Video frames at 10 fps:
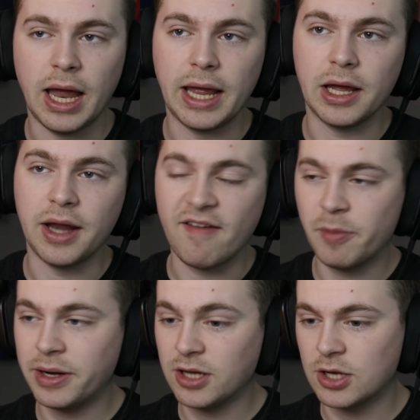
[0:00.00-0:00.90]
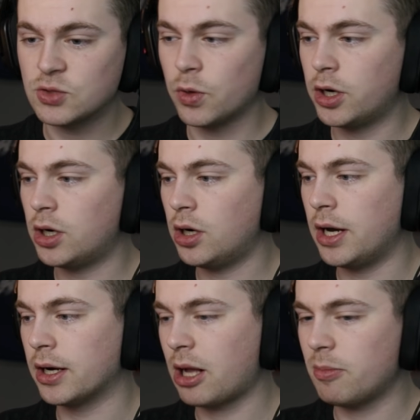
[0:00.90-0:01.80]
and everybody on Twitter
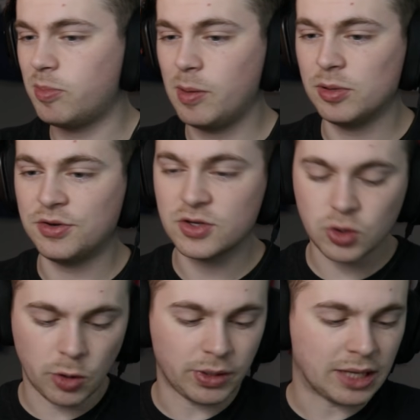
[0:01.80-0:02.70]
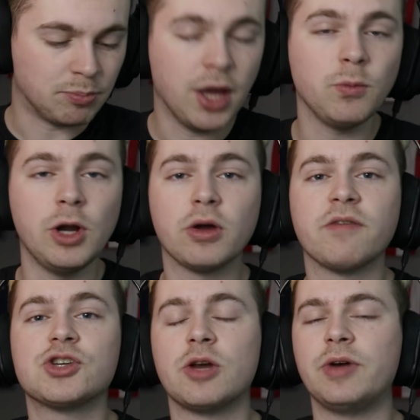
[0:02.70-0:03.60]
and a couple people in Discord were like, Ben, we don't
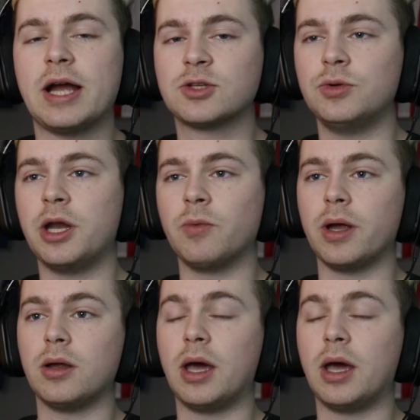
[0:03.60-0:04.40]
give a shit, react to it anyway.